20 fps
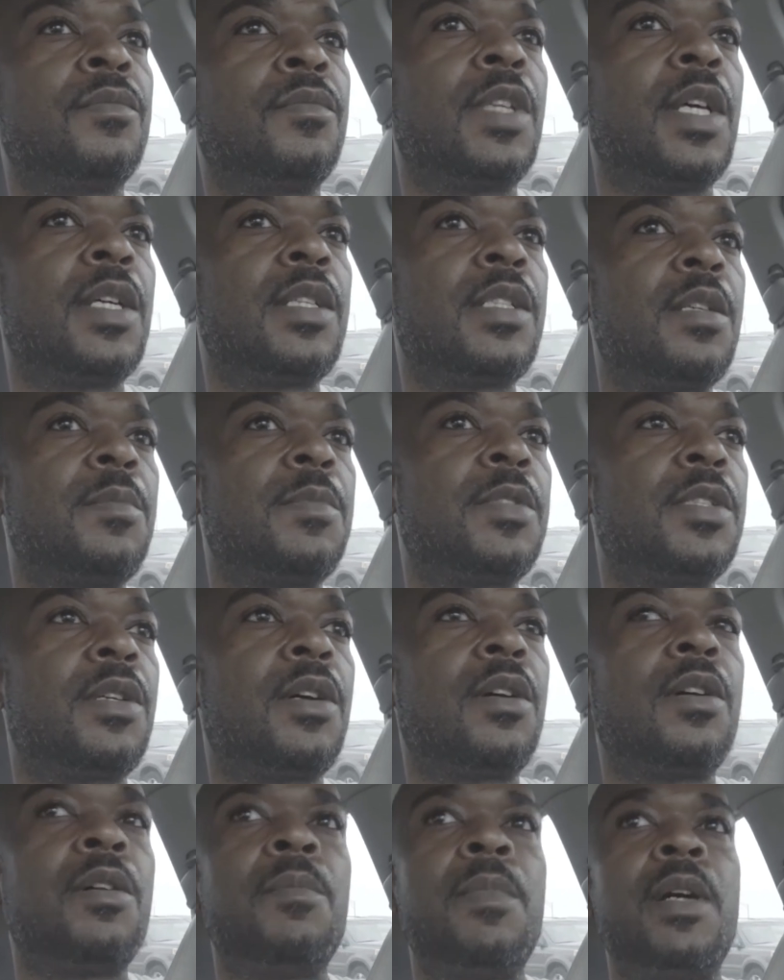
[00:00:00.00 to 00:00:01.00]
that's how I'm
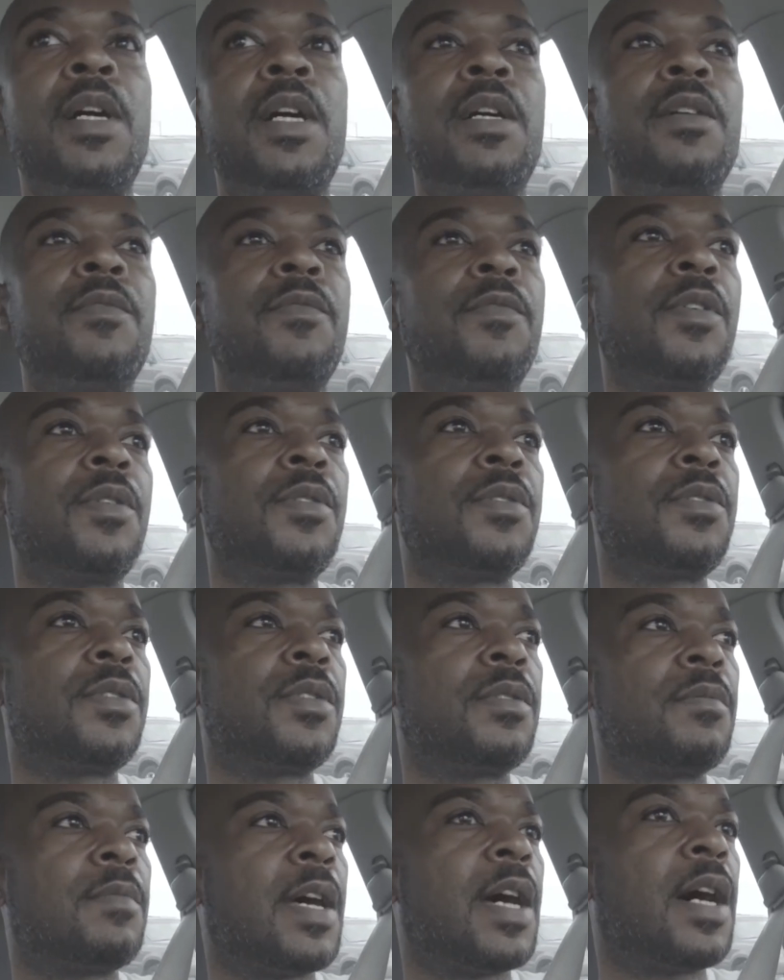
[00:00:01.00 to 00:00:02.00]
starting my
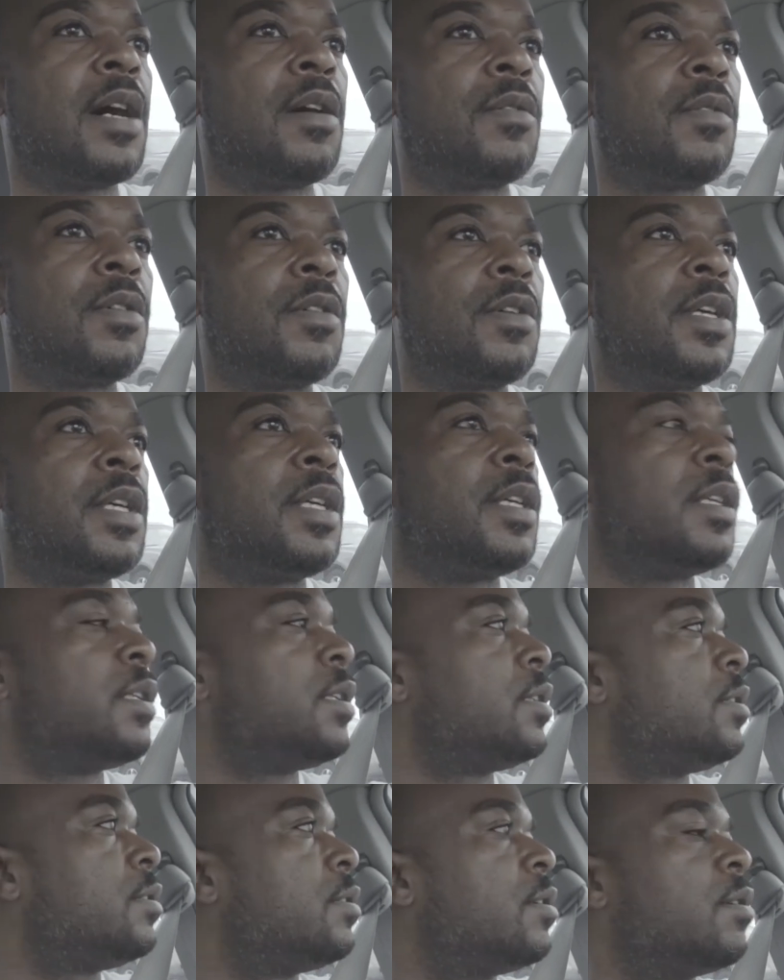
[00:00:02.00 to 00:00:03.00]
first hour
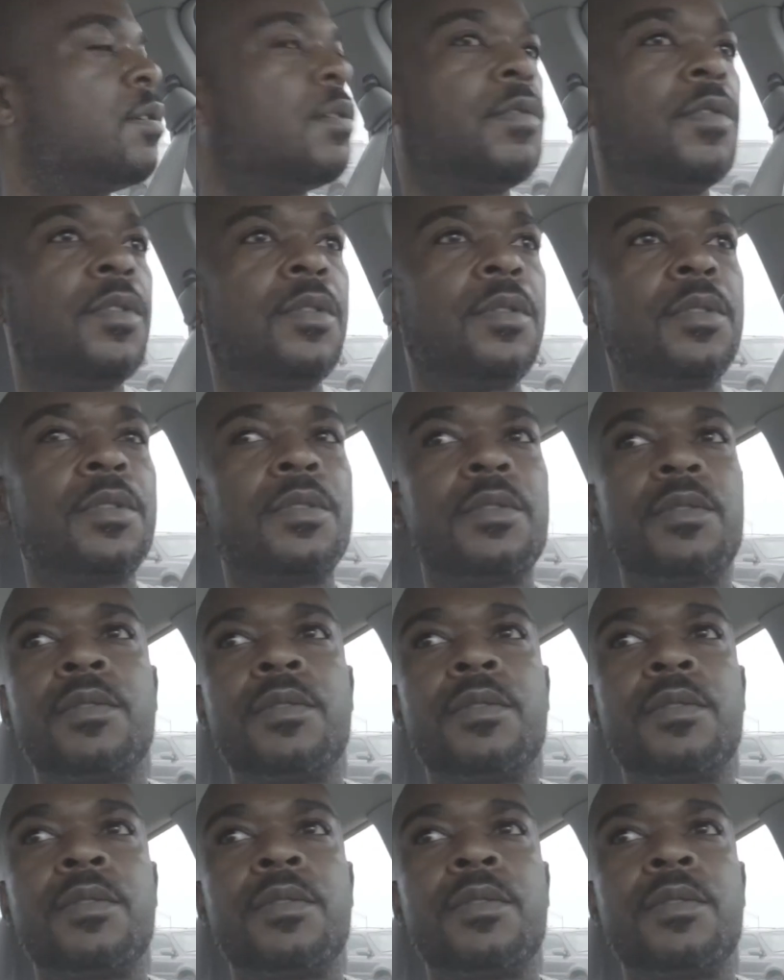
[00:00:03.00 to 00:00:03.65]
in Norfolk.